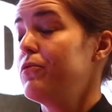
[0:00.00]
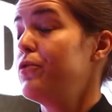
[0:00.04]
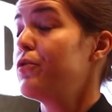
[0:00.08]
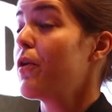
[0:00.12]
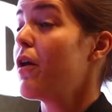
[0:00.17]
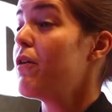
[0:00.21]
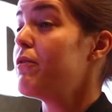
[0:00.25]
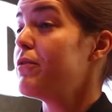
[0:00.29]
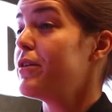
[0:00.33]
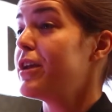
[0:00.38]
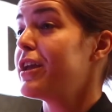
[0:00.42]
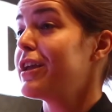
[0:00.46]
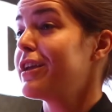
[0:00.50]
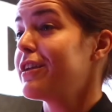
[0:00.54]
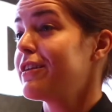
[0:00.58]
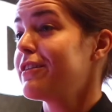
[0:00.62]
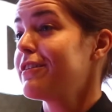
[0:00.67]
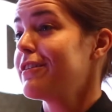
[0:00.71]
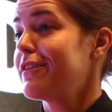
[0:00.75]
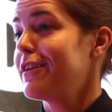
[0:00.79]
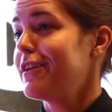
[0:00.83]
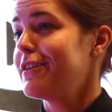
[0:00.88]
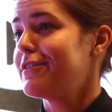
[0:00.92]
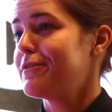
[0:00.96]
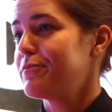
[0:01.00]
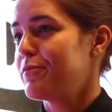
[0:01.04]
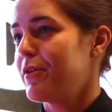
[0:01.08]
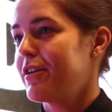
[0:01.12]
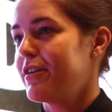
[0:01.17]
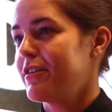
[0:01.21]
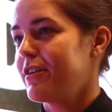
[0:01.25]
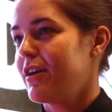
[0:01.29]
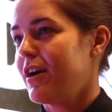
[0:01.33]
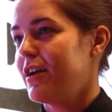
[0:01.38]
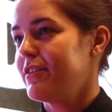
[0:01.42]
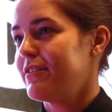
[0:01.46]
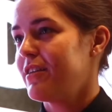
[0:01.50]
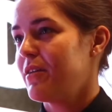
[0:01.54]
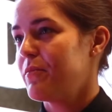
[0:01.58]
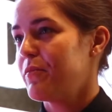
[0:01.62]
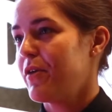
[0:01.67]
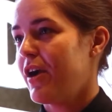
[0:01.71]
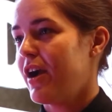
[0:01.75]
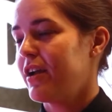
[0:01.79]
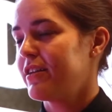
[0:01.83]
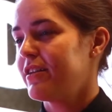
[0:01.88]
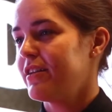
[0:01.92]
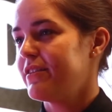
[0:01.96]
growing its branded content
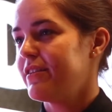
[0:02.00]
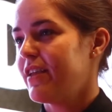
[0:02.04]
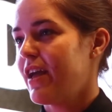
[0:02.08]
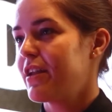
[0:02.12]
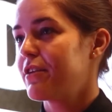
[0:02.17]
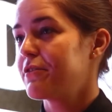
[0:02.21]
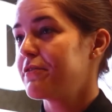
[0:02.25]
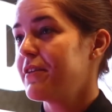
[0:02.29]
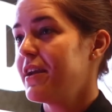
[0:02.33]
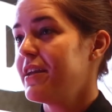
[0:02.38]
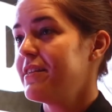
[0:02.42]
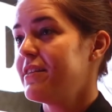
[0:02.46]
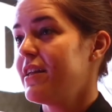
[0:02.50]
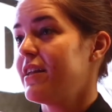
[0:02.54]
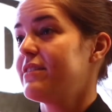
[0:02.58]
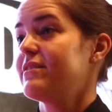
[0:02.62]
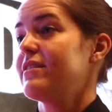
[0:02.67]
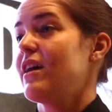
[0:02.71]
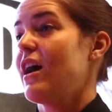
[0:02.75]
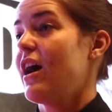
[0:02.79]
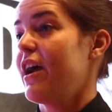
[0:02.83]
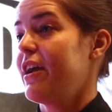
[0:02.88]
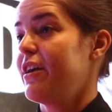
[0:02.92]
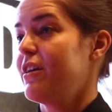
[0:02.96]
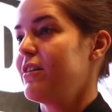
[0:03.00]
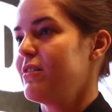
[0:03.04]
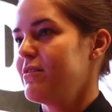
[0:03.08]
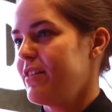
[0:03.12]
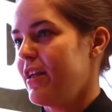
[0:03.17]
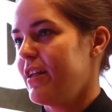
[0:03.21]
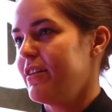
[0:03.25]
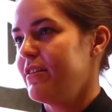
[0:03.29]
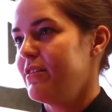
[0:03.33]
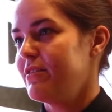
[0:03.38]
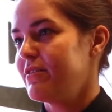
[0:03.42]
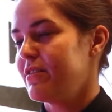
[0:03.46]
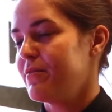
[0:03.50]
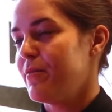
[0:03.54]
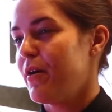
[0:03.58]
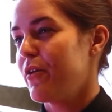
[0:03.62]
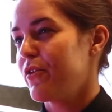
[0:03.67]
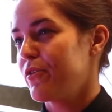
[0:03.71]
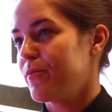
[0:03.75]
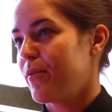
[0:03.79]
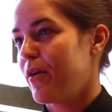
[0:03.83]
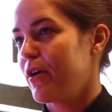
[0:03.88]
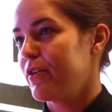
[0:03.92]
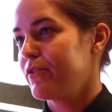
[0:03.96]
practice at a rate that's higher than some
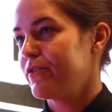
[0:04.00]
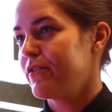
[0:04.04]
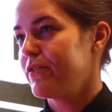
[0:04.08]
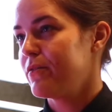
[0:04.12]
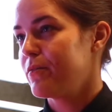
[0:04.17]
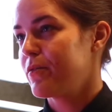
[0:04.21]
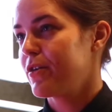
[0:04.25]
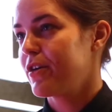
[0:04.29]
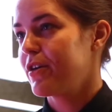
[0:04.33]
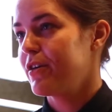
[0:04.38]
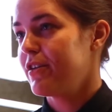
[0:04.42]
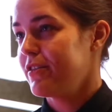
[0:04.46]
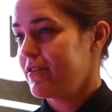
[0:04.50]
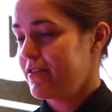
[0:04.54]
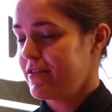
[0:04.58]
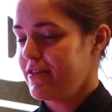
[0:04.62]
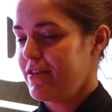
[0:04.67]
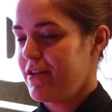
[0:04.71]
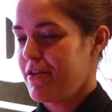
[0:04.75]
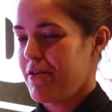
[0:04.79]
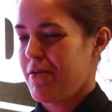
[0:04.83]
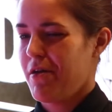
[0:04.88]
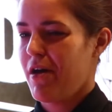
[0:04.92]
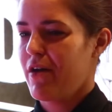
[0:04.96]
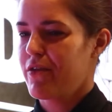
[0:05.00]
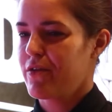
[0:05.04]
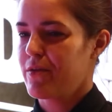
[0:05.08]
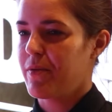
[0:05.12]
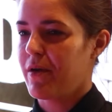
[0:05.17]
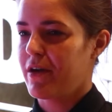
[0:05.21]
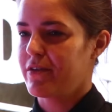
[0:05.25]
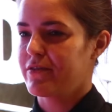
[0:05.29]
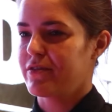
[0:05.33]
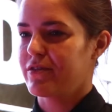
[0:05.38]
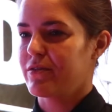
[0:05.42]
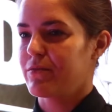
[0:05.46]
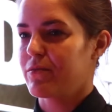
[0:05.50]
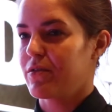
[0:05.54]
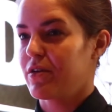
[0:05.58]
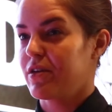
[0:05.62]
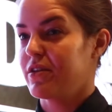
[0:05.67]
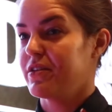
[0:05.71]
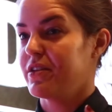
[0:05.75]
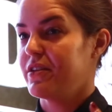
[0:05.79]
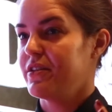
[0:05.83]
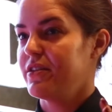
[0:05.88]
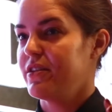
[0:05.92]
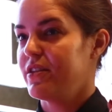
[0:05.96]
other parts of the world. You know, other parts of the
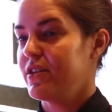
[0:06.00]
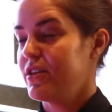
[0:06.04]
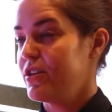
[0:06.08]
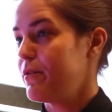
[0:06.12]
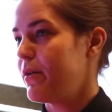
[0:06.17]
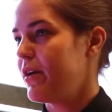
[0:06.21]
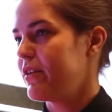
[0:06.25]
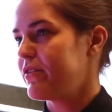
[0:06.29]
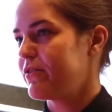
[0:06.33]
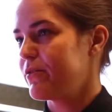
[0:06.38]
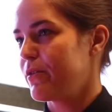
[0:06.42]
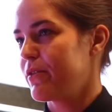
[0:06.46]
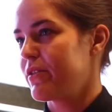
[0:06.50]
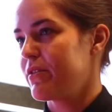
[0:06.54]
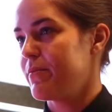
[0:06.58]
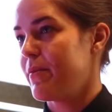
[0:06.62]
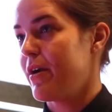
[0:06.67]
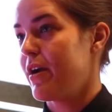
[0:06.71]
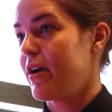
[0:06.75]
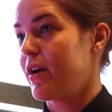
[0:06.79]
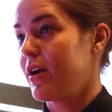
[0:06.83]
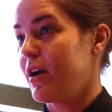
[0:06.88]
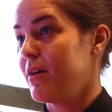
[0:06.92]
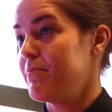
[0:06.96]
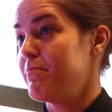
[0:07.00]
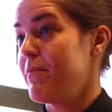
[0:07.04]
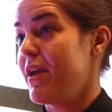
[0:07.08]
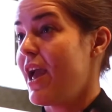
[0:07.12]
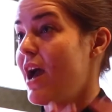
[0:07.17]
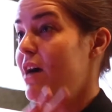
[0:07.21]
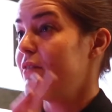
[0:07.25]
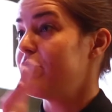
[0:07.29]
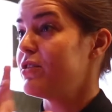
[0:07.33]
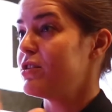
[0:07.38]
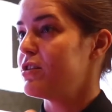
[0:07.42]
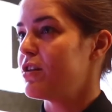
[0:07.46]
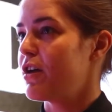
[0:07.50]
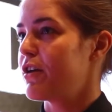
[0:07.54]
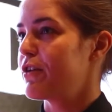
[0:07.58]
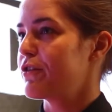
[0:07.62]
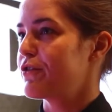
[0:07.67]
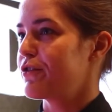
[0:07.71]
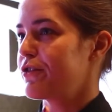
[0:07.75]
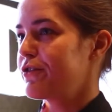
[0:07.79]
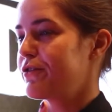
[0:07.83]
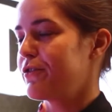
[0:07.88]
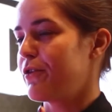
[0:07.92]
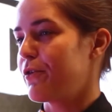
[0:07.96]
world, in the US, North America, may have a
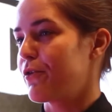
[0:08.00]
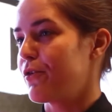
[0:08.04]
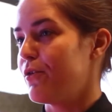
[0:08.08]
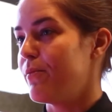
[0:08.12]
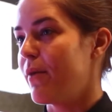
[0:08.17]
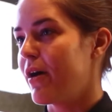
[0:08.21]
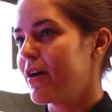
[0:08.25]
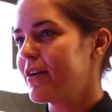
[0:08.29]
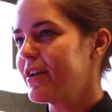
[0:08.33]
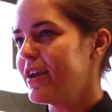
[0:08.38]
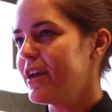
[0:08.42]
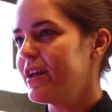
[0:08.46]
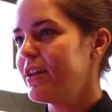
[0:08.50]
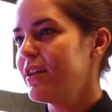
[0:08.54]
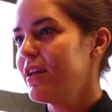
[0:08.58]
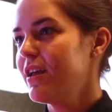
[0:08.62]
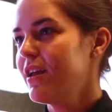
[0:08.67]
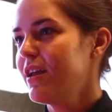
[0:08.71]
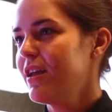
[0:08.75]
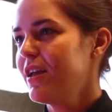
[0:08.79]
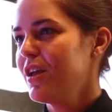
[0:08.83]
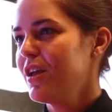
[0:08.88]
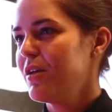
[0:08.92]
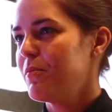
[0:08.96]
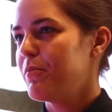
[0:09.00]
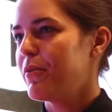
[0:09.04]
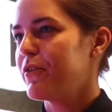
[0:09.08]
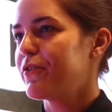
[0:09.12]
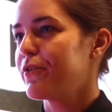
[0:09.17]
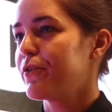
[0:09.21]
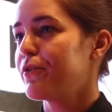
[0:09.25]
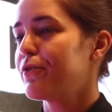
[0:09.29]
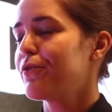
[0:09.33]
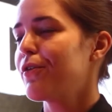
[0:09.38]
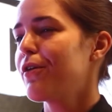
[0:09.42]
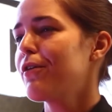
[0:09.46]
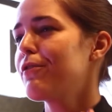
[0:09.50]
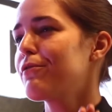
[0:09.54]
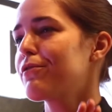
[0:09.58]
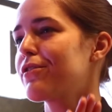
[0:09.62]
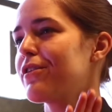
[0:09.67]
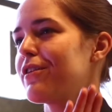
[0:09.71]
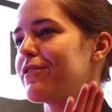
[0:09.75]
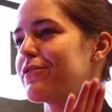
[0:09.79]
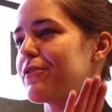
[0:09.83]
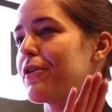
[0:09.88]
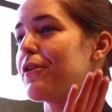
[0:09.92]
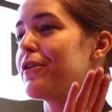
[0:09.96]
larger total market, but their growth
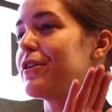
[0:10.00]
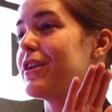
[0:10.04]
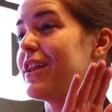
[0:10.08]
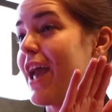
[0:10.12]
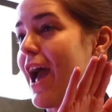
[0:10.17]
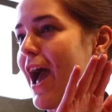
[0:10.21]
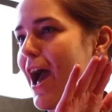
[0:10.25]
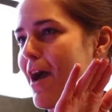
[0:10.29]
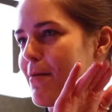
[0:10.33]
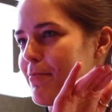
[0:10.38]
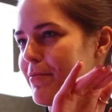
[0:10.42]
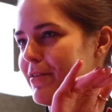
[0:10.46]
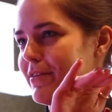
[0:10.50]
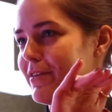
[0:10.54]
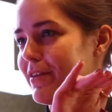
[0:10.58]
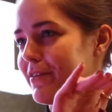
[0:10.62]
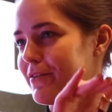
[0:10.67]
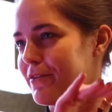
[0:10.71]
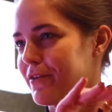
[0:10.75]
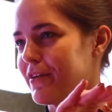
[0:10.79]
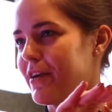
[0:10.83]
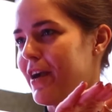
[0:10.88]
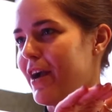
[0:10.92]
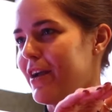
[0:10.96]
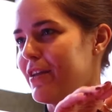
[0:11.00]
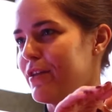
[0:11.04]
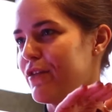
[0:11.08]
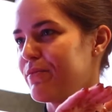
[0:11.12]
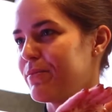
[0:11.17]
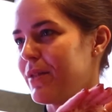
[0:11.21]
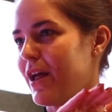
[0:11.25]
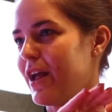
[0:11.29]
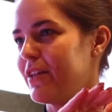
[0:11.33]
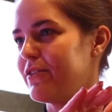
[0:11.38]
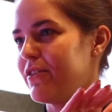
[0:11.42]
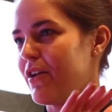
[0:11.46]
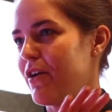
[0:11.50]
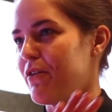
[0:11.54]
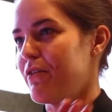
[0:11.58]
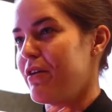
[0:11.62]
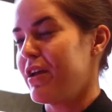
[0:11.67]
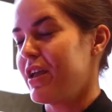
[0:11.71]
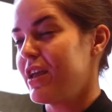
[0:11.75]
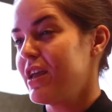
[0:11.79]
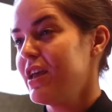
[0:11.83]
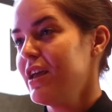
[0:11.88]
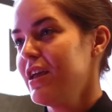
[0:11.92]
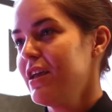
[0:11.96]
has already happened and they're kind of
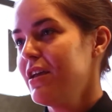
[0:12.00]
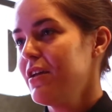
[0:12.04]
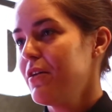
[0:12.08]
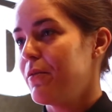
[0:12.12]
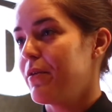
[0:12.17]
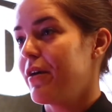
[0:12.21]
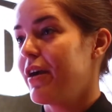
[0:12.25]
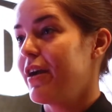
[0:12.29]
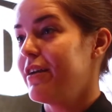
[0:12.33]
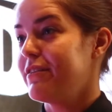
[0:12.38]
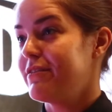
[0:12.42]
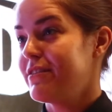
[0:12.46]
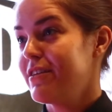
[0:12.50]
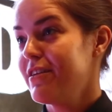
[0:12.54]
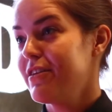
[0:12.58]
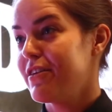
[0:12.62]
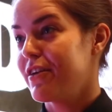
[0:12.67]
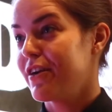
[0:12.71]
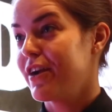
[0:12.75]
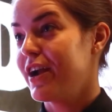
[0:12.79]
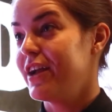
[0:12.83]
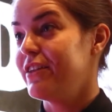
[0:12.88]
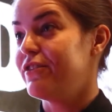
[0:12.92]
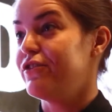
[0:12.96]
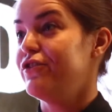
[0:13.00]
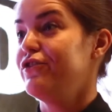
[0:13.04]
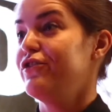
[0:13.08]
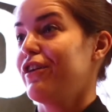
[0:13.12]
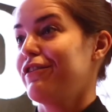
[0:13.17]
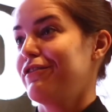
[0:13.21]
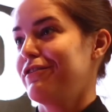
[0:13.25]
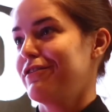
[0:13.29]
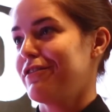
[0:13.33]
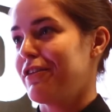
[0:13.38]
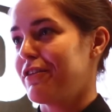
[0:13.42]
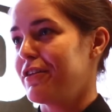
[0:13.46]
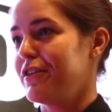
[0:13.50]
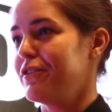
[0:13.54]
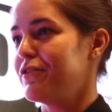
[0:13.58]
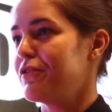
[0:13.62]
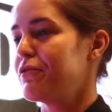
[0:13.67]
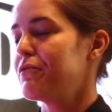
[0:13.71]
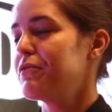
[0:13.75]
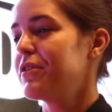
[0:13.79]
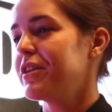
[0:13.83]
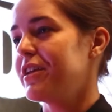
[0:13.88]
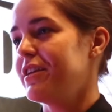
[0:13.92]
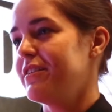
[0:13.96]
plateauing. Whereas here, it's just starting to
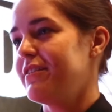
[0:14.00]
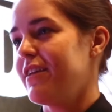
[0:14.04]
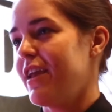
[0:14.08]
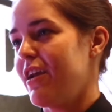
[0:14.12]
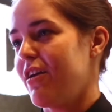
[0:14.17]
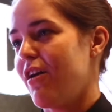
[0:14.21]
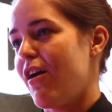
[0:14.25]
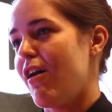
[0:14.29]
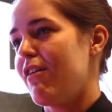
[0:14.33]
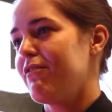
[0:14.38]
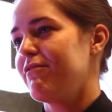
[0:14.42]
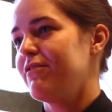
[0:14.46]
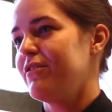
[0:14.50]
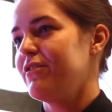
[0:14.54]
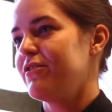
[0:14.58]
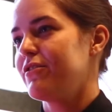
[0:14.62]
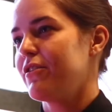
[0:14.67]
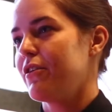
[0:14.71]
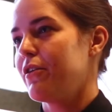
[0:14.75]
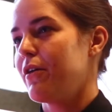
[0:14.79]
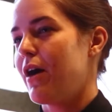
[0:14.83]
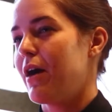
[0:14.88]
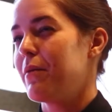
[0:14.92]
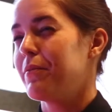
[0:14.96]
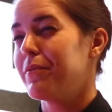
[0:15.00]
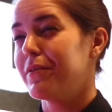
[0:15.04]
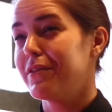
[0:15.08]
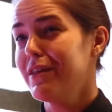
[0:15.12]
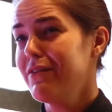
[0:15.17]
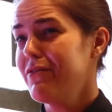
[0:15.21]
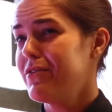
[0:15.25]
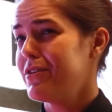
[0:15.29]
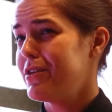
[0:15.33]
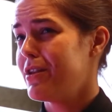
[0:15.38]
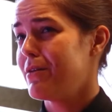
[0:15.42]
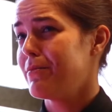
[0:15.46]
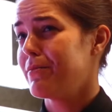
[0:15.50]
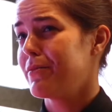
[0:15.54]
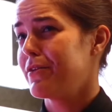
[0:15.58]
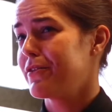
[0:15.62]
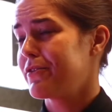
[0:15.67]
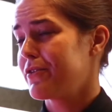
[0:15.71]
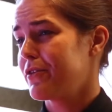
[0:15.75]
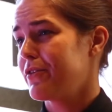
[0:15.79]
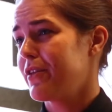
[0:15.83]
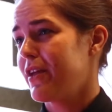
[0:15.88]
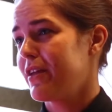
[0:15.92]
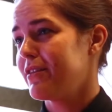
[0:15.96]
really take off. And so I believe the
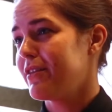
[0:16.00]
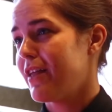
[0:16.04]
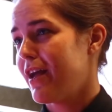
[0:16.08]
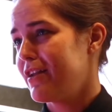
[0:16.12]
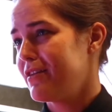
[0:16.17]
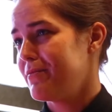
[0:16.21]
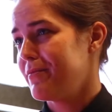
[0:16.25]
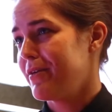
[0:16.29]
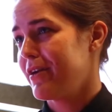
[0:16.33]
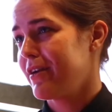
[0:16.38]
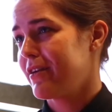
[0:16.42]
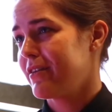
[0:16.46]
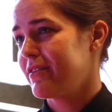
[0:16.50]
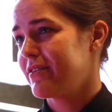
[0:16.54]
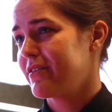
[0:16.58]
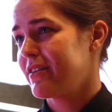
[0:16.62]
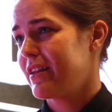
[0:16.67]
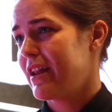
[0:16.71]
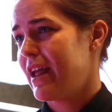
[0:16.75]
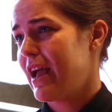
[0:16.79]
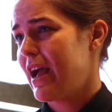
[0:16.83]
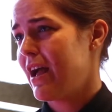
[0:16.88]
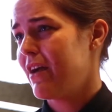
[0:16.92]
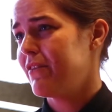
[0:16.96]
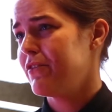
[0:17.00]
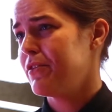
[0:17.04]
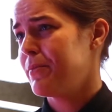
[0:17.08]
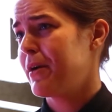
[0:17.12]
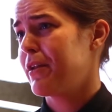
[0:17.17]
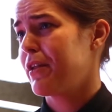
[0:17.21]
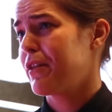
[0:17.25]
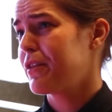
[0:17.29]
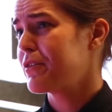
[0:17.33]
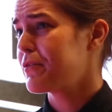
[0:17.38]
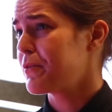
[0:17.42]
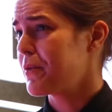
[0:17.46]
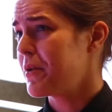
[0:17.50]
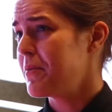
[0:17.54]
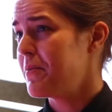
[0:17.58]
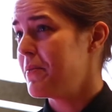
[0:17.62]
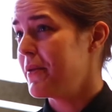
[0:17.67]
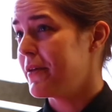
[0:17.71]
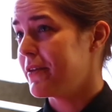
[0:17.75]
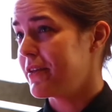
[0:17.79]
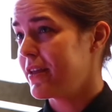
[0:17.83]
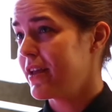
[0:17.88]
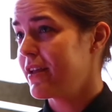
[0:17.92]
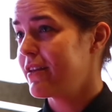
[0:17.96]
numbers are that Latin America is going to have about a $3
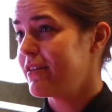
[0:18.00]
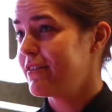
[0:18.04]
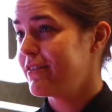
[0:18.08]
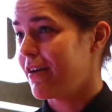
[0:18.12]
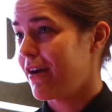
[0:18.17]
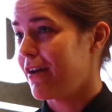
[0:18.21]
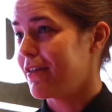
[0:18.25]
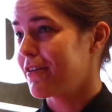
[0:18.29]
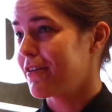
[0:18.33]
billion